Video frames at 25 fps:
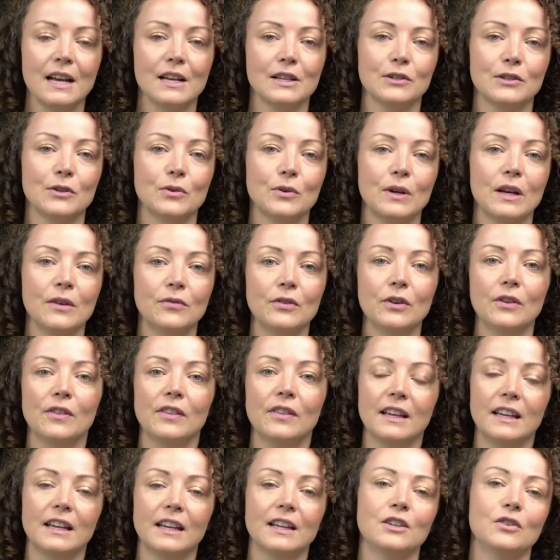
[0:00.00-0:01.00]
So if you're
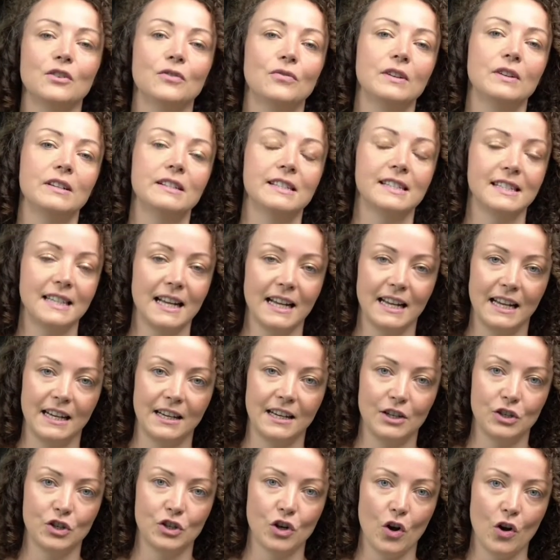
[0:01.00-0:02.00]
thinking you feel stuck
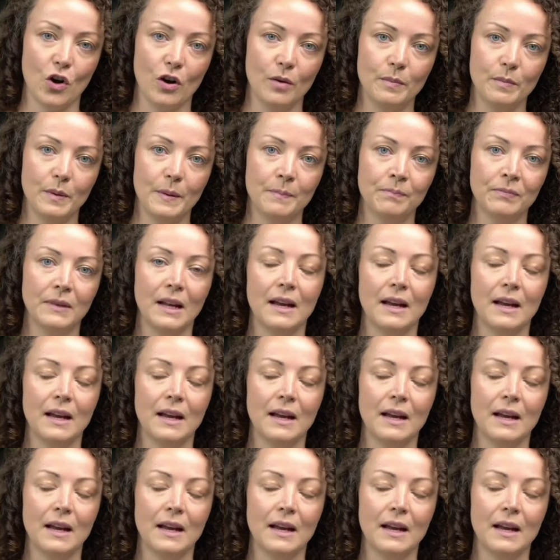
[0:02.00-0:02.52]
in a job,